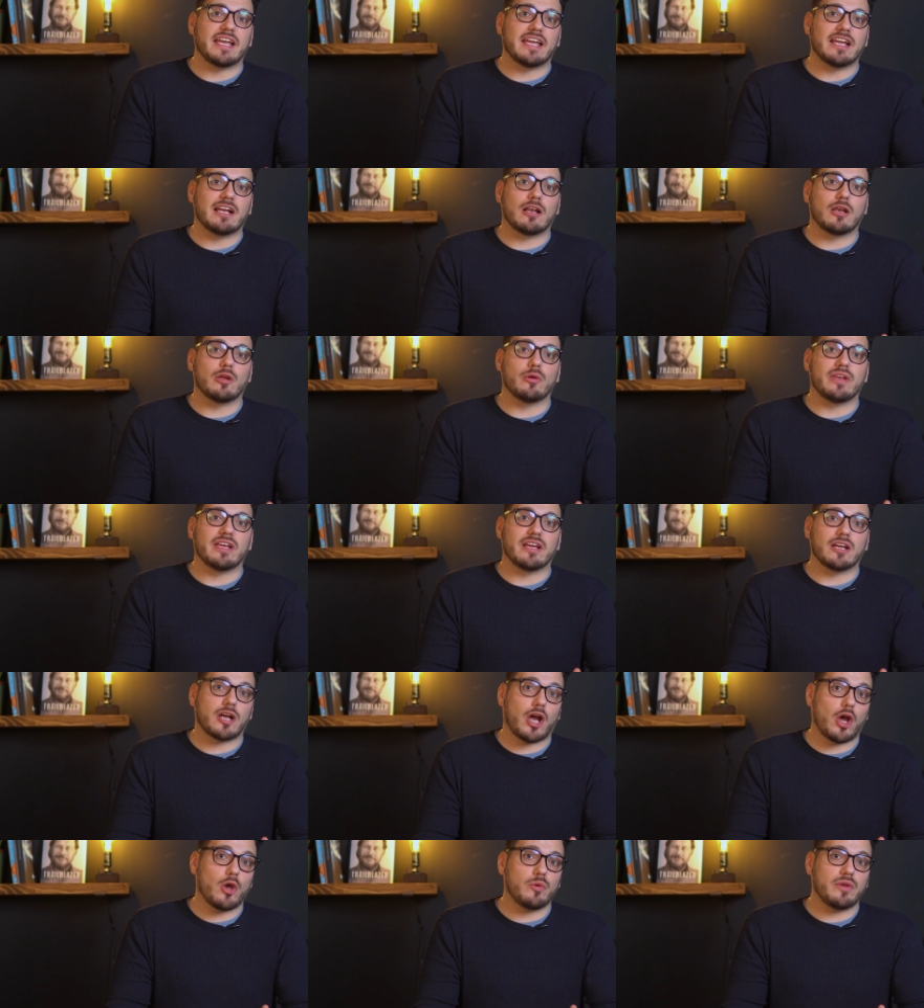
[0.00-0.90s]

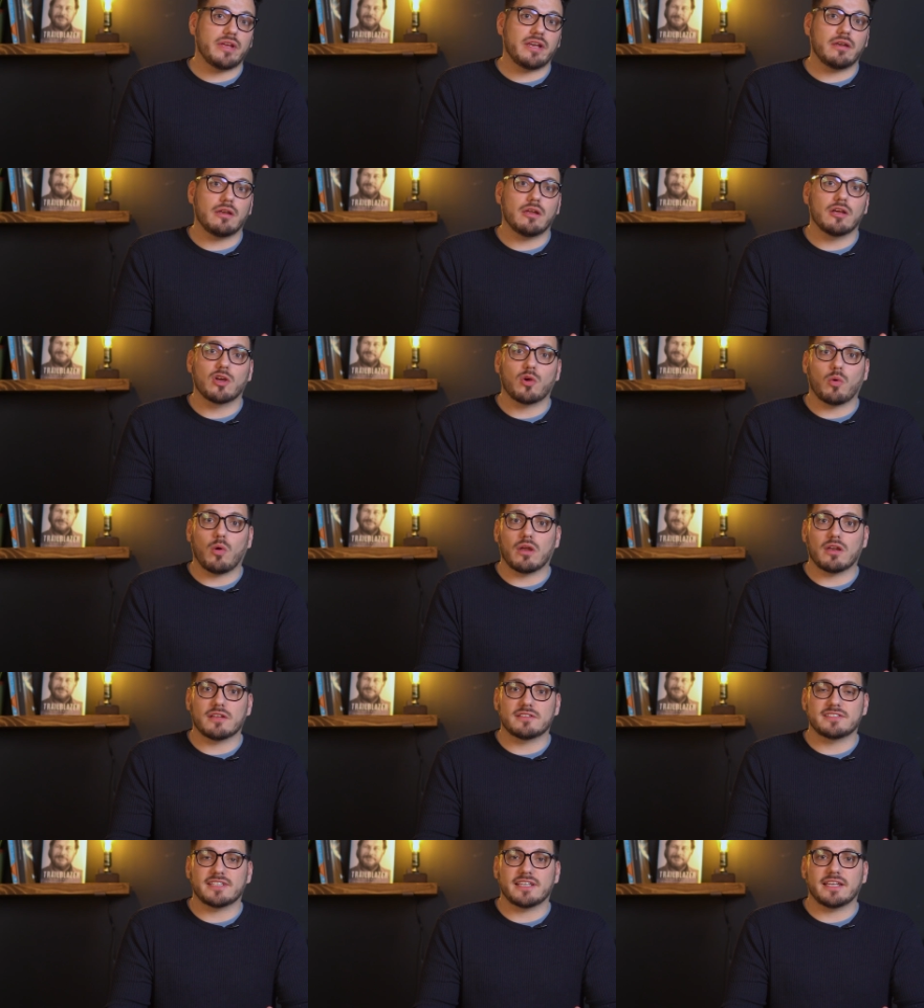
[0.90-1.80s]
including coding,
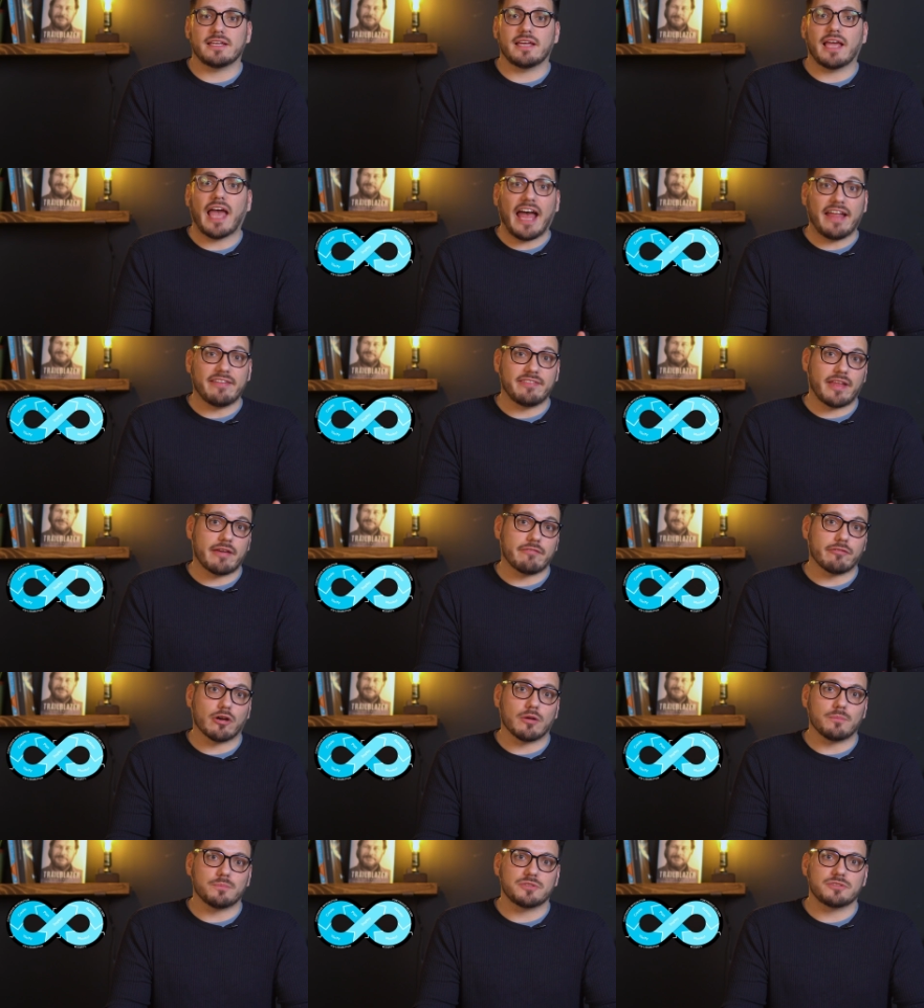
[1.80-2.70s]
quality, and
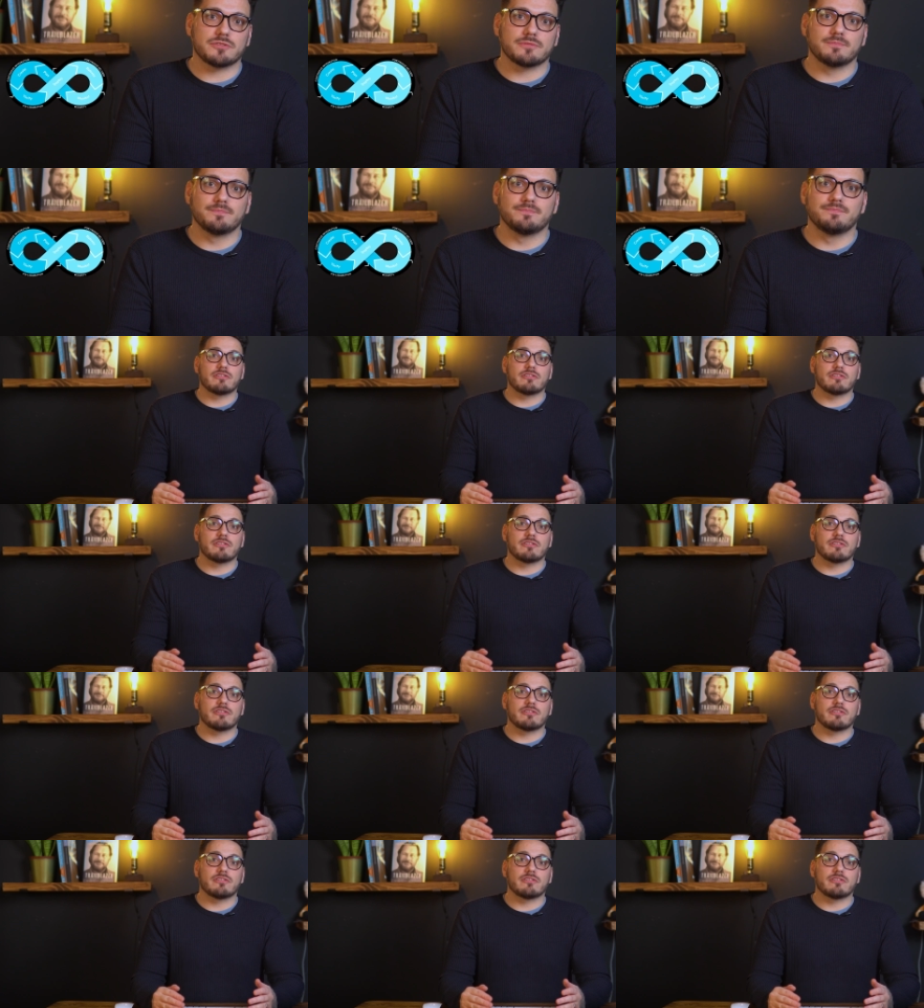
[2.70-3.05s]
DevOps.